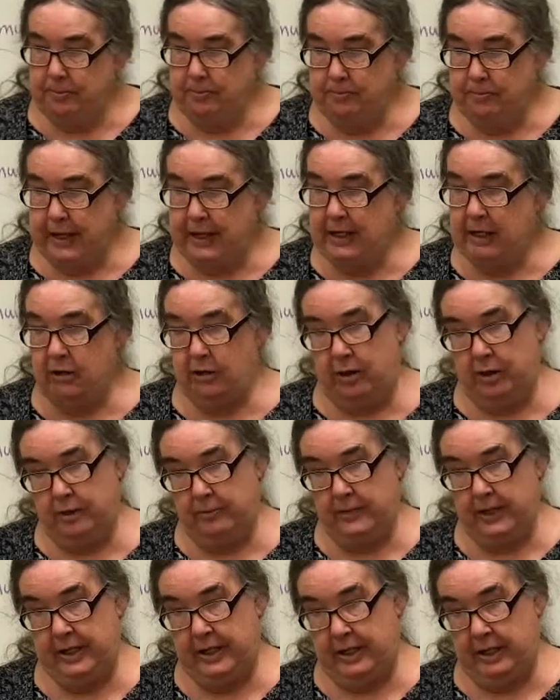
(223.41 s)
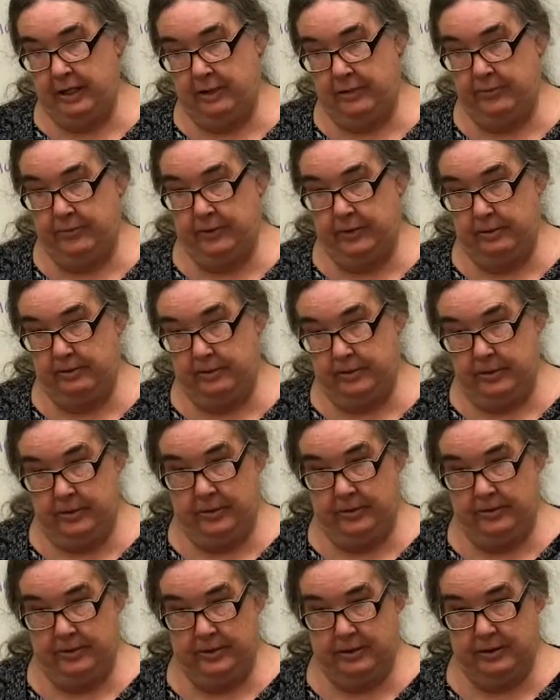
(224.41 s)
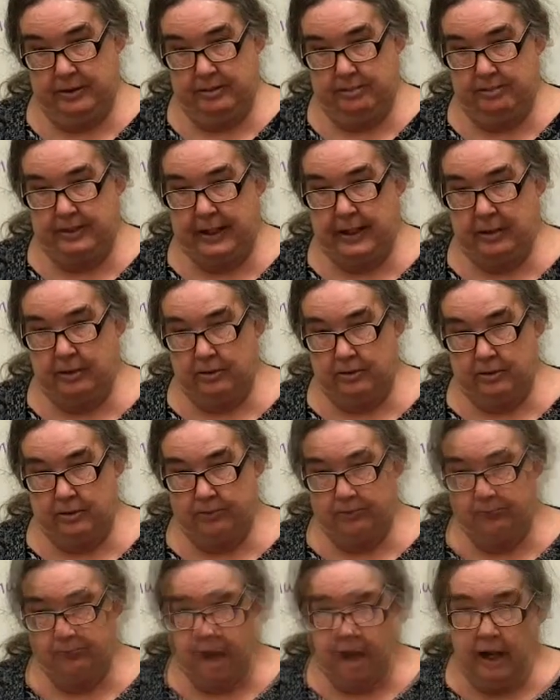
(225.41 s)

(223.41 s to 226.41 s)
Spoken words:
make it all the way down for the birth and make it home.